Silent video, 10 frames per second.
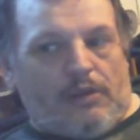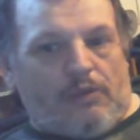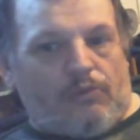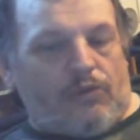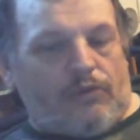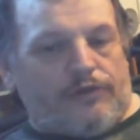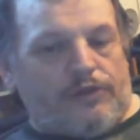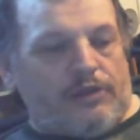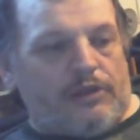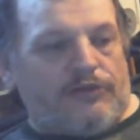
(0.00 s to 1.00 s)
Well, the
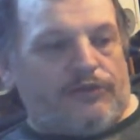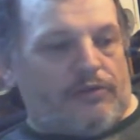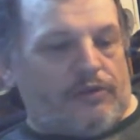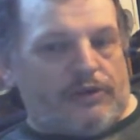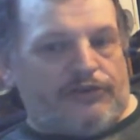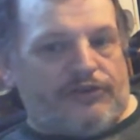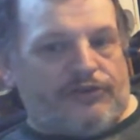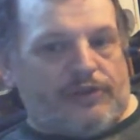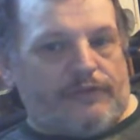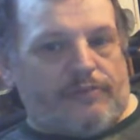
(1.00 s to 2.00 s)
thing is, he sends
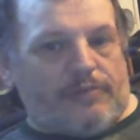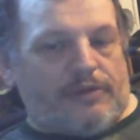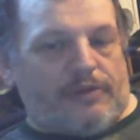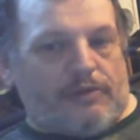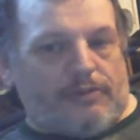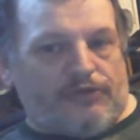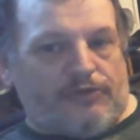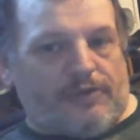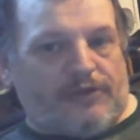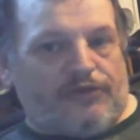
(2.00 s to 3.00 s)
another message
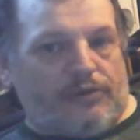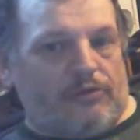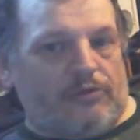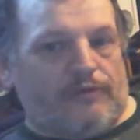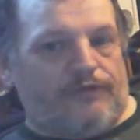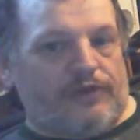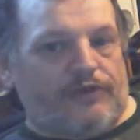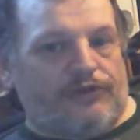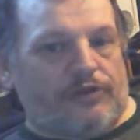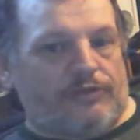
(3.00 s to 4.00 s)
back saying, oh, the thing is,